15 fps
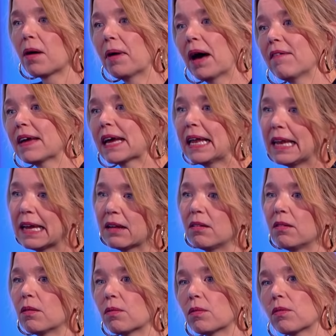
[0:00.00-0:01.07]
having a
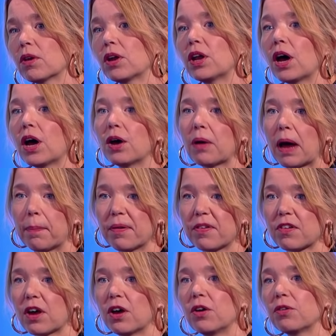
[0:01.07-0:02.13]
little, you know,
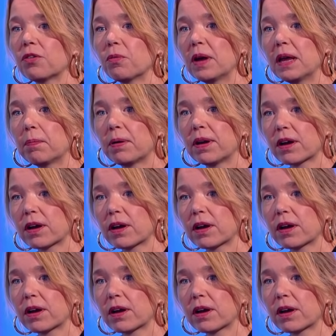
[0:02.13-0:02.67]
episode, a weep and a